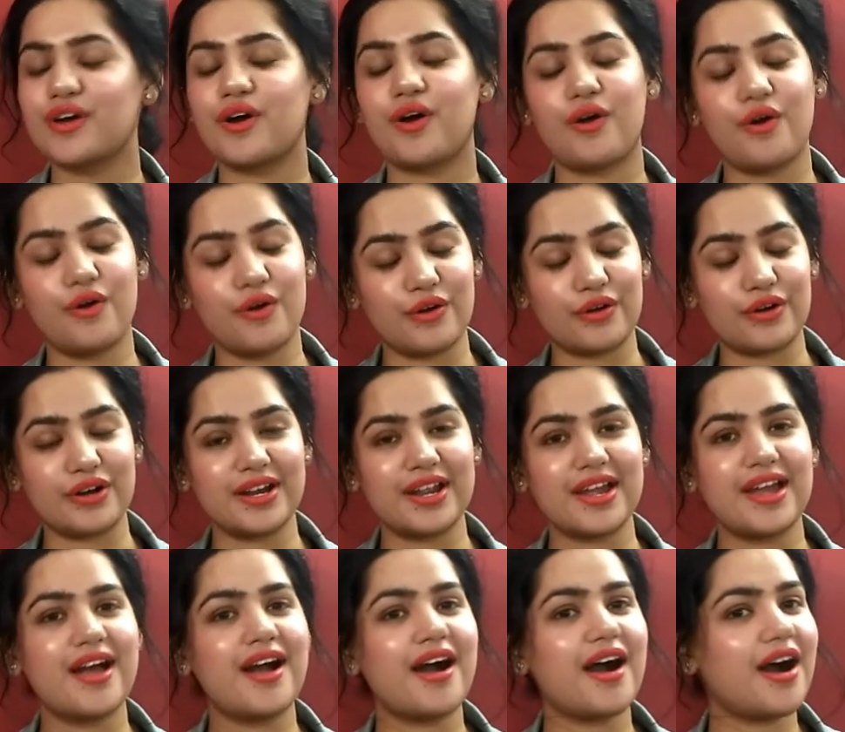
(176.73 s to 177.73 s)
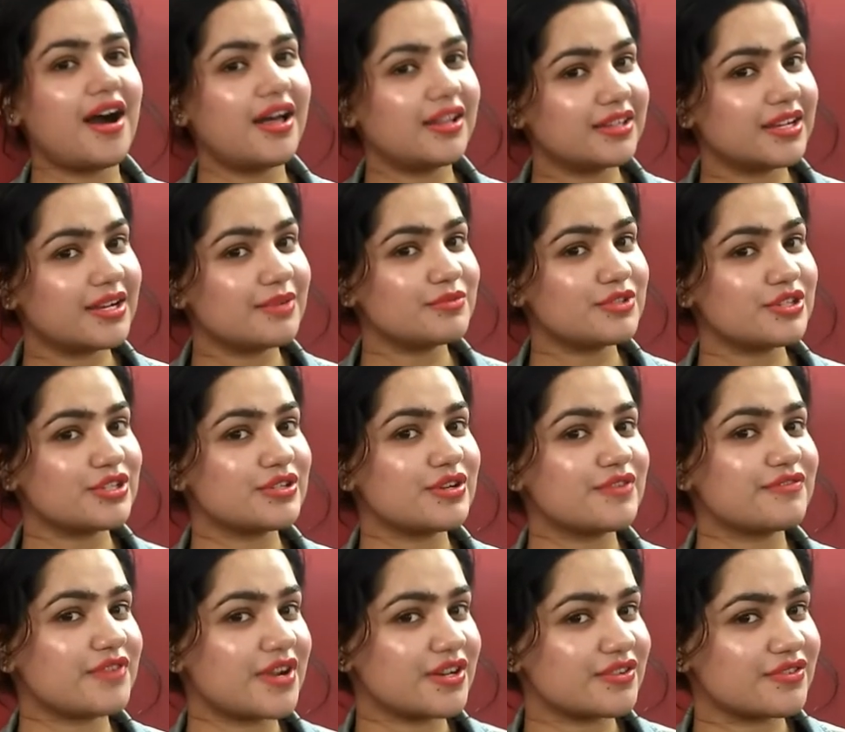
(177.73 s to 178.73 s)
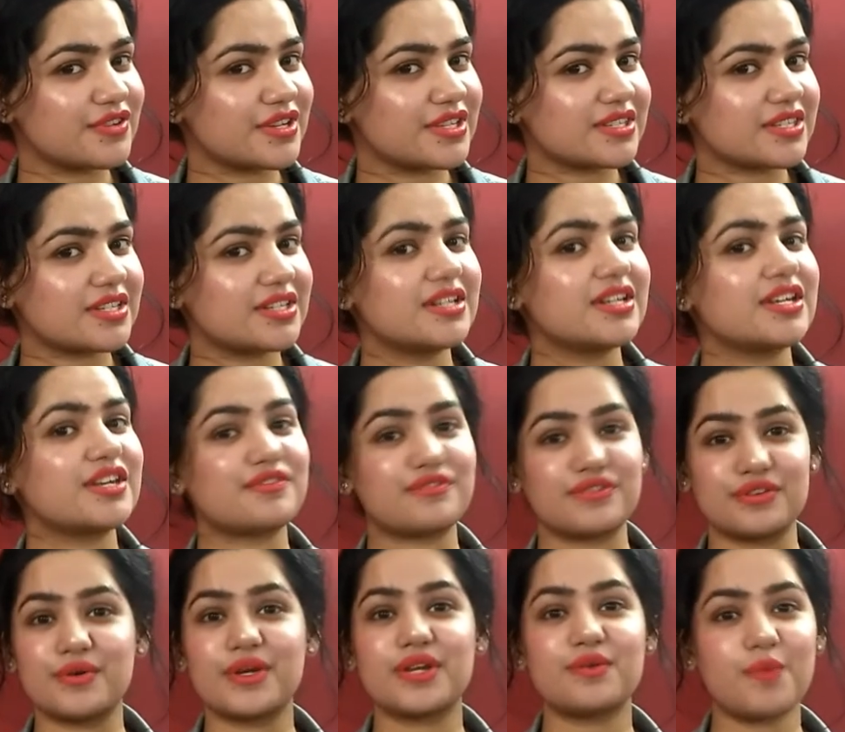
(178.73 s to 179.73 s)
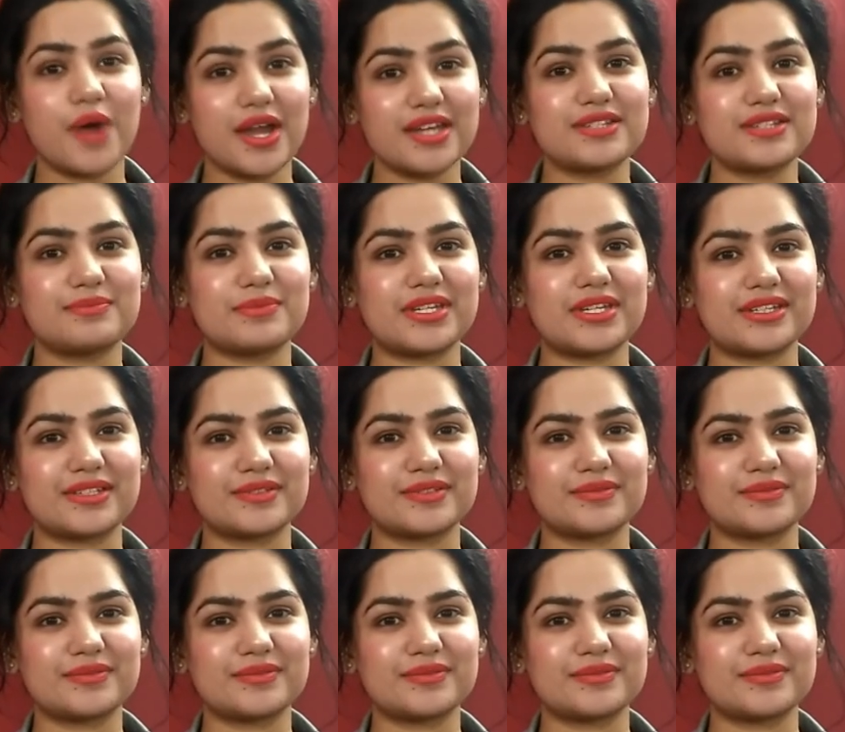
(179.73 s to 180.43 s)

Or, I'll come to your fundraiser if you invite me.